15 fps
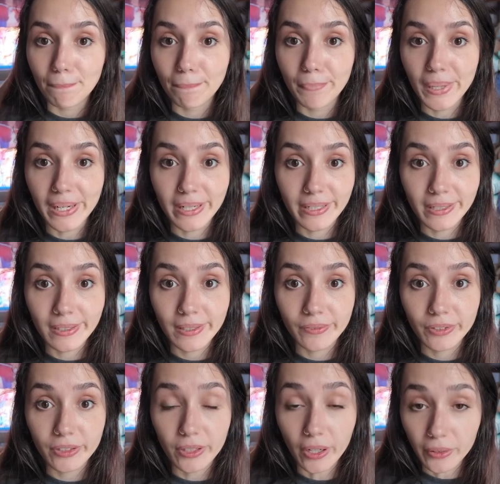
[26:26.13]
but I didn't have
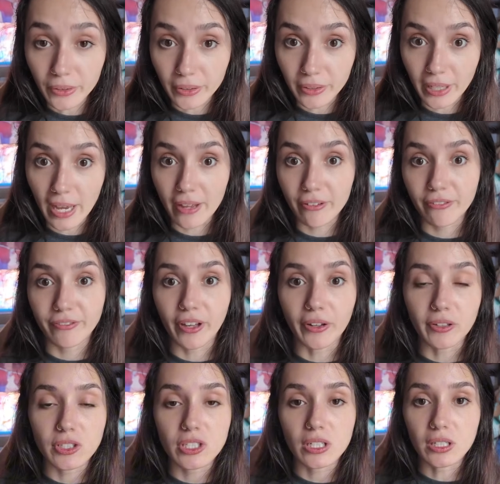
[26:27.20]
a color that I
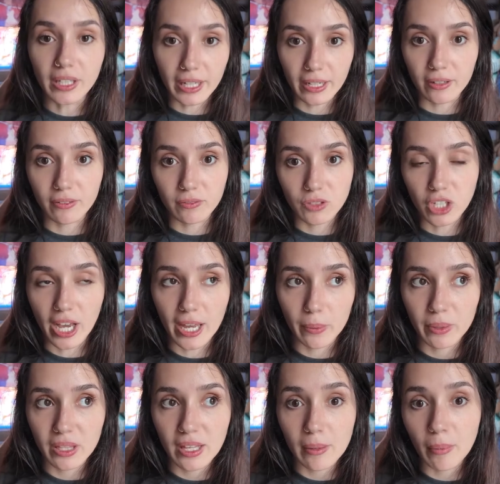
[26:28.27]
felt like tied
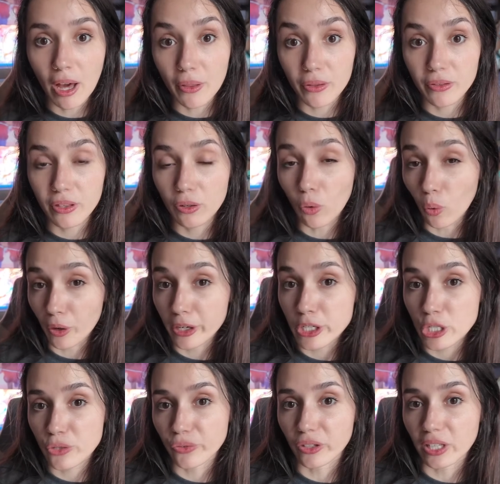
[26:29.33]
with him other than
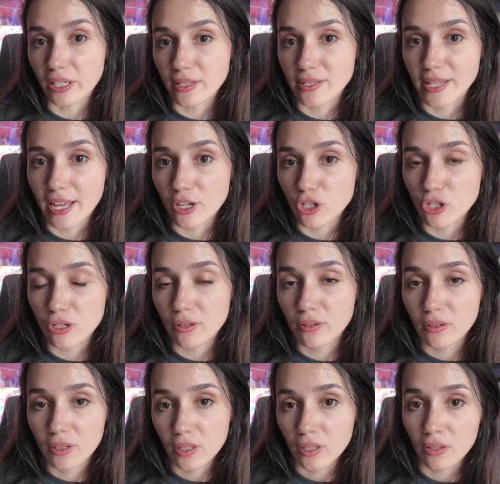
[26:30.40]
orange for like sage
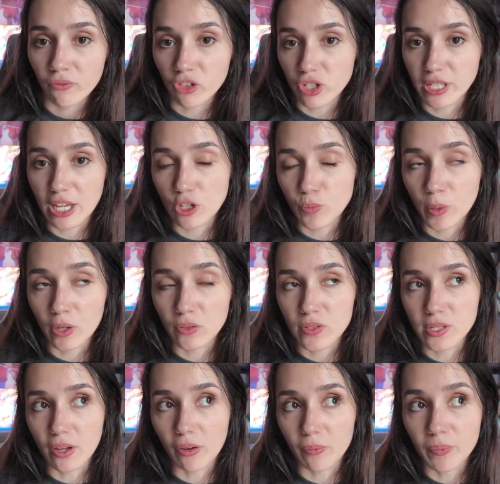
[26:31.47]
mode,
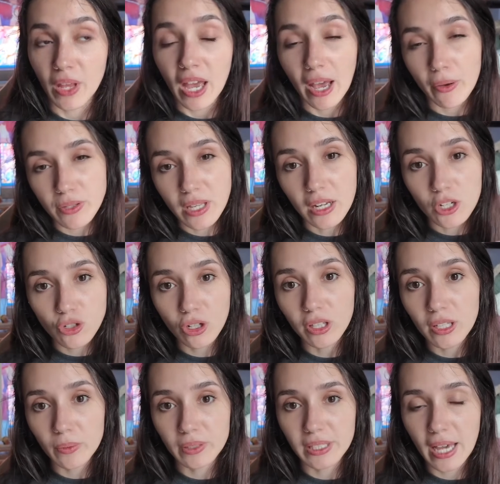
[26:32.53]
so I was kind of
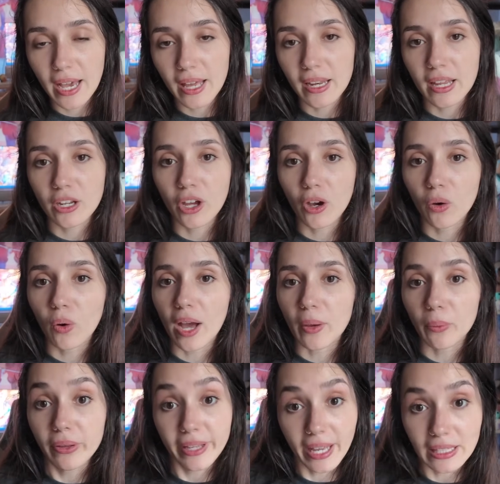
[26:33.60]
struggling with that, and I know I
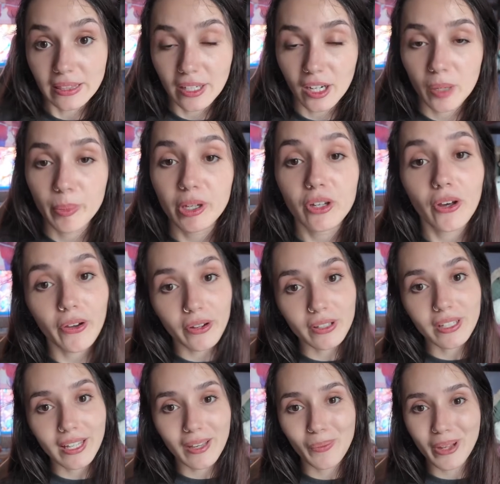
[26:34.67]
will get there, but
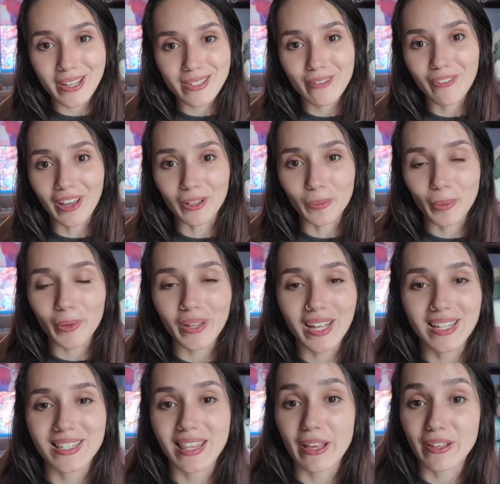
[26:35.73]
currently what is available
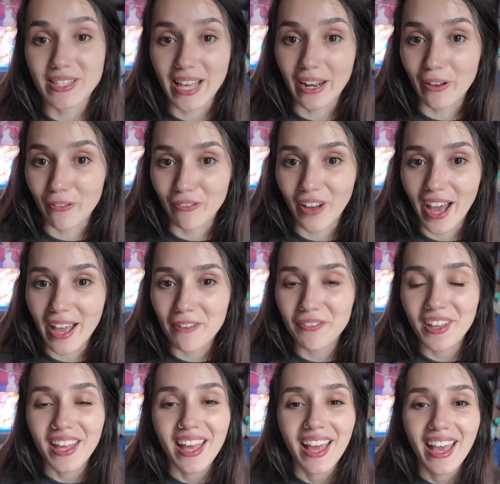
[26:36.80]
is the set of 5,
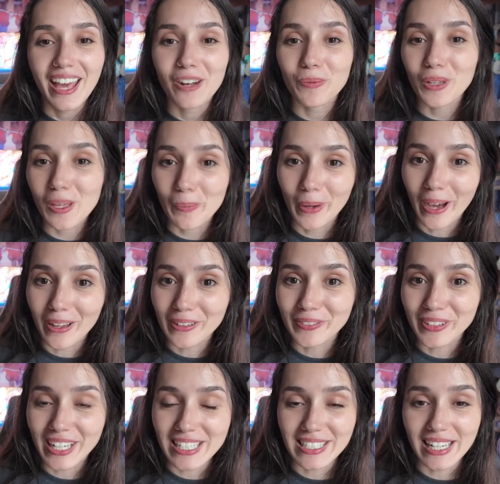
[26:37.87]
and I'm really proud of
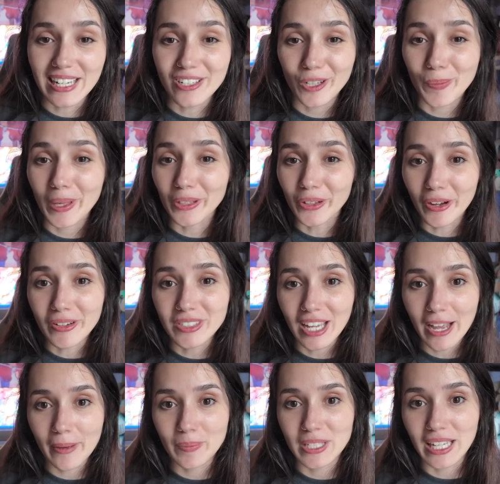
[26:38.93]
what I did. It took me a long
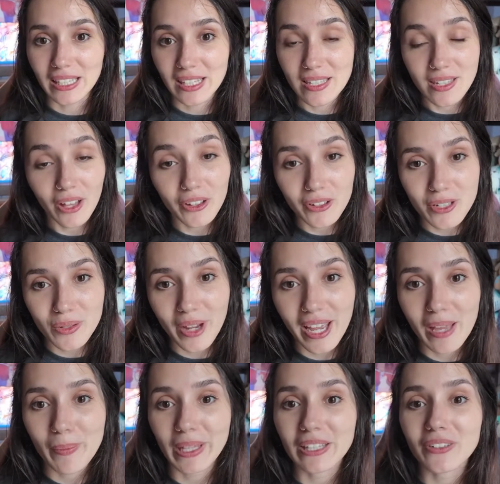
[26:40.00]
time to get these colors
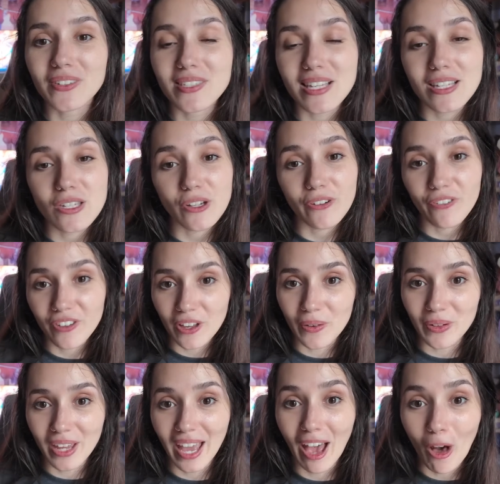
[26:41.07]
right. My little sister
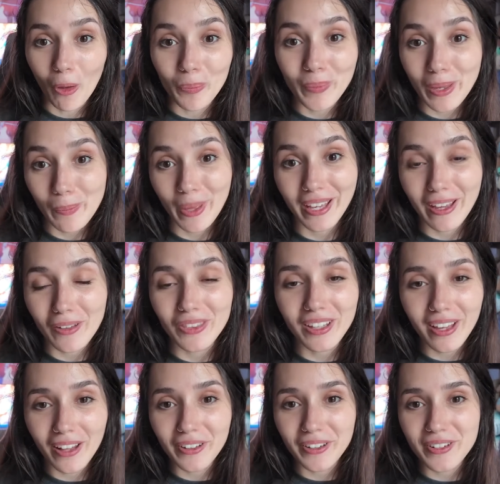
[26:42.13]
Fiona helped me pick out the
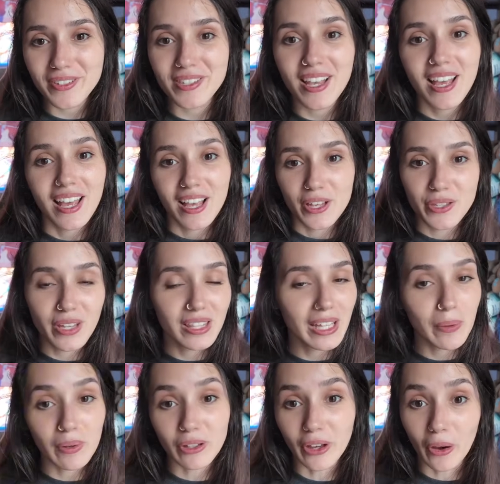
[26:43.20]
colors so that they
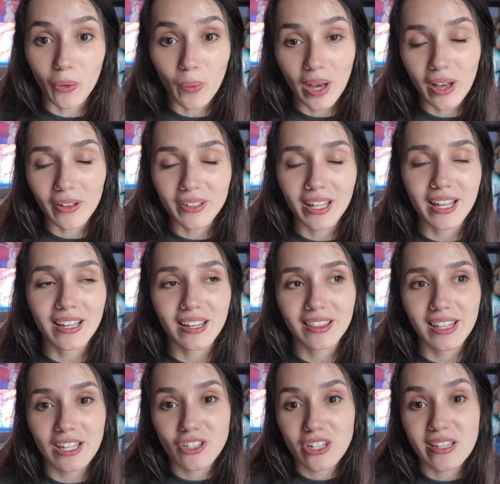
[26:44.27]
would go well, and
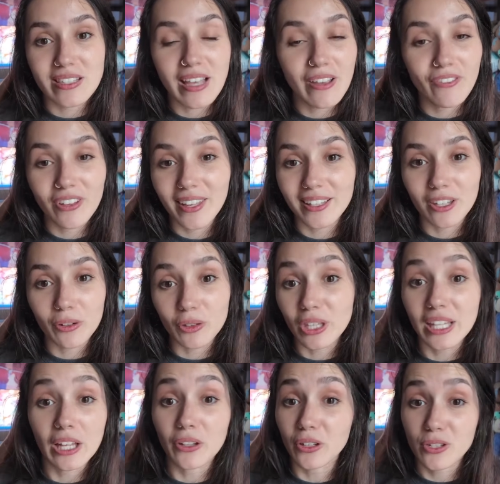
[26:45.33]
I feel like
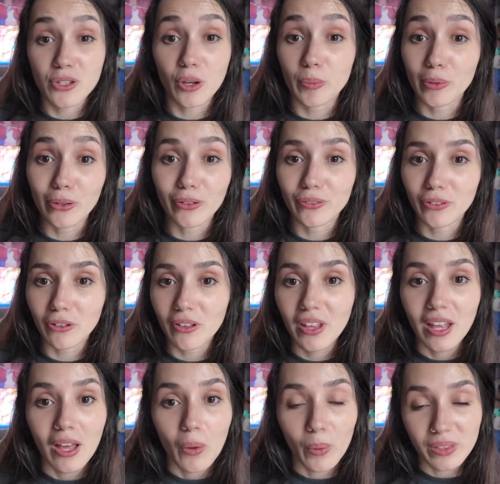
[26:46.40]
they look so beautiful.
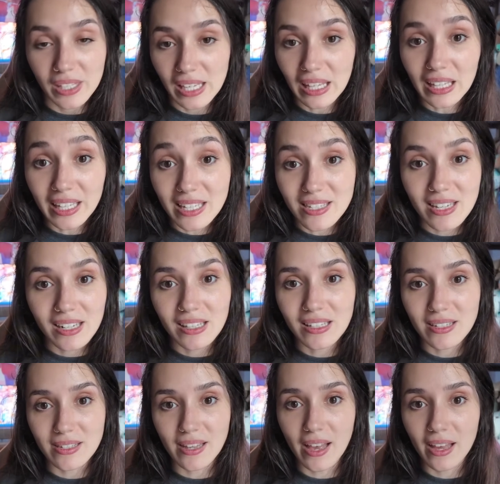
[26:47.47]
When they glisten in the
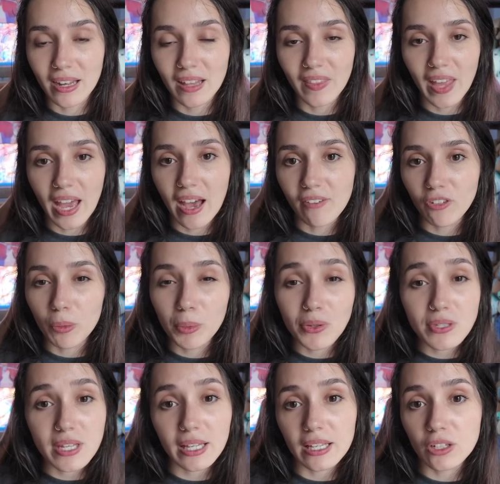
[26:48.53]
sun, they have
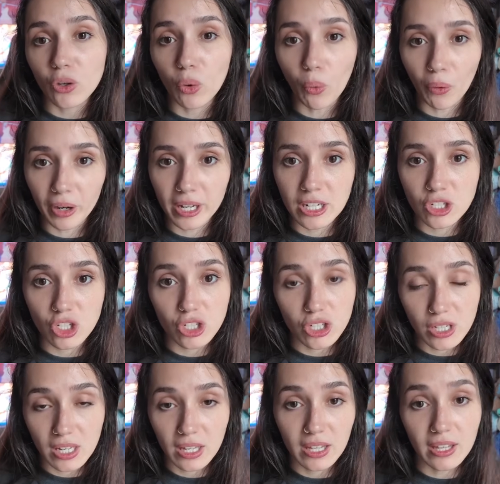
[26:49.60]
almost like an orange
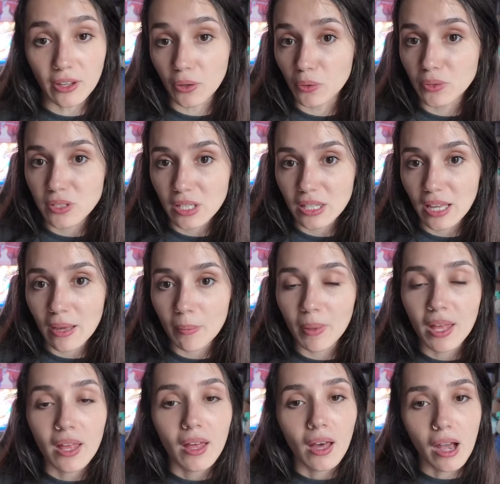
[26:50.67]
hue to them
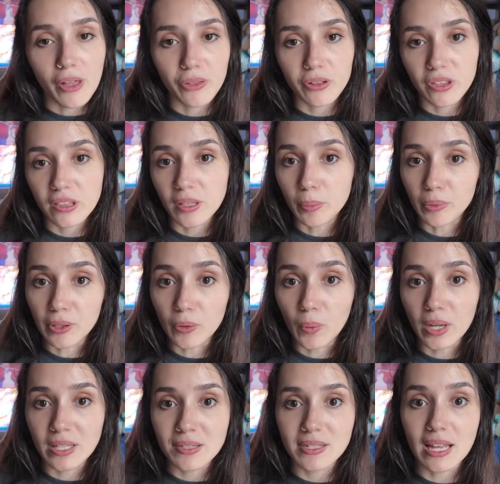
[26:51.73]
other than the blue
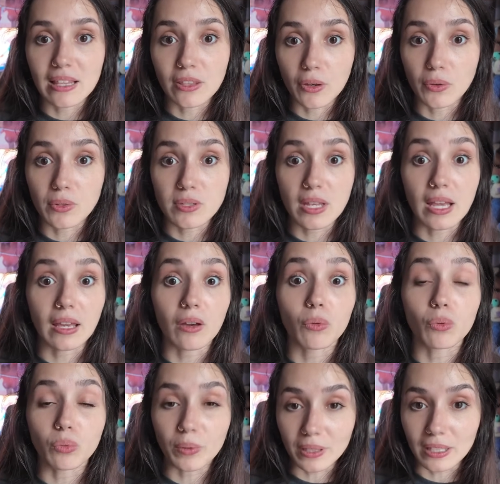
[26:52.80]
ones, and those like
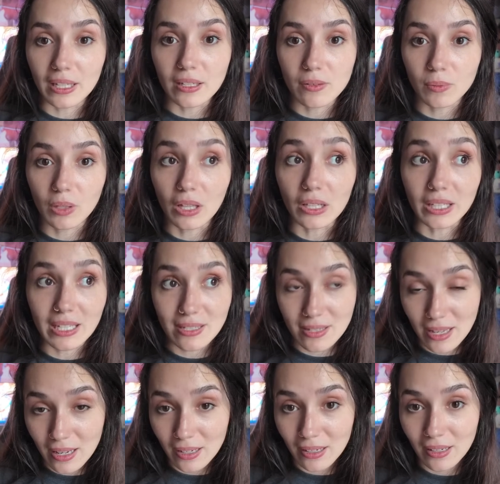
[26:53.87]
really
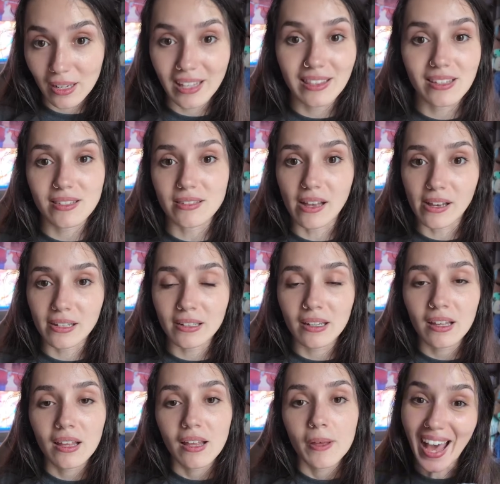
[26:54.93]
glisten in the sun.
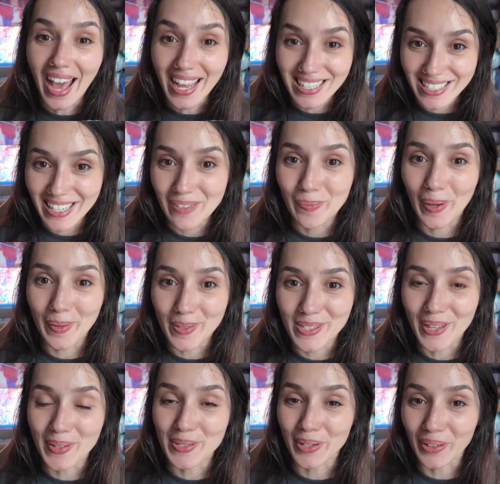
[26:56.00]
I did post
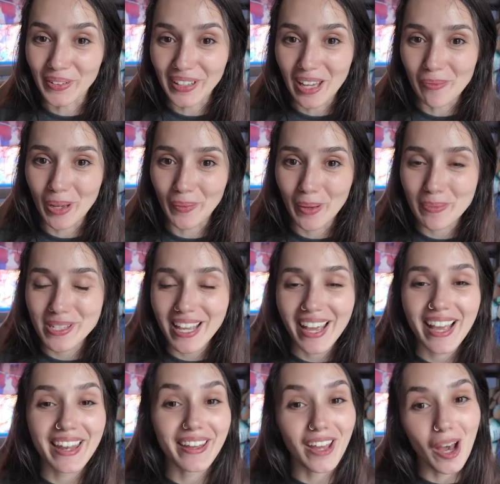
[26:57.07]
those early on my website
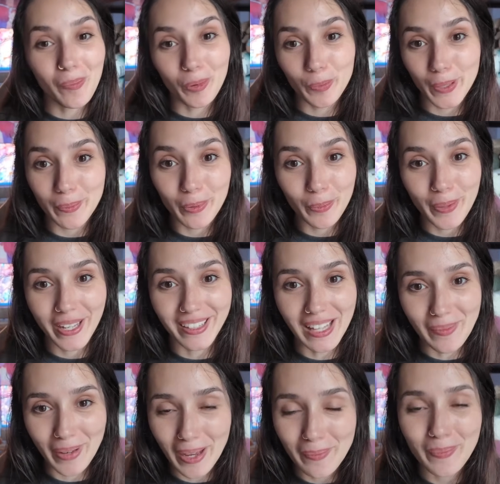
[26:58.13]
and a couple people picked
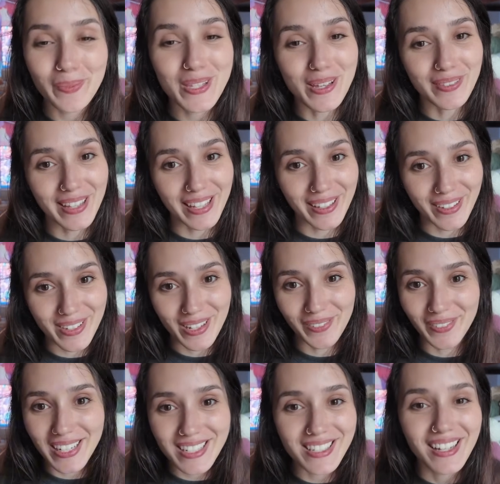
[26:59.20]
them up, so thank you so
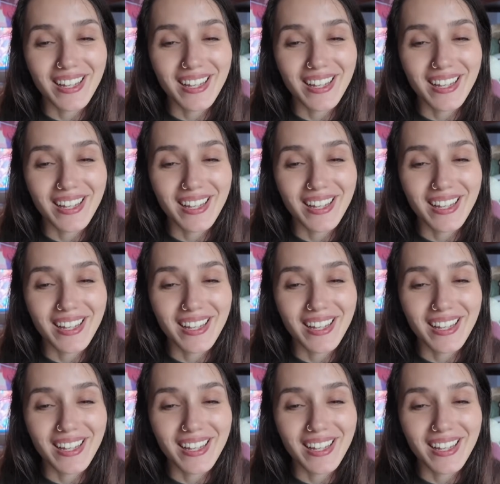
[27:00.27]
much.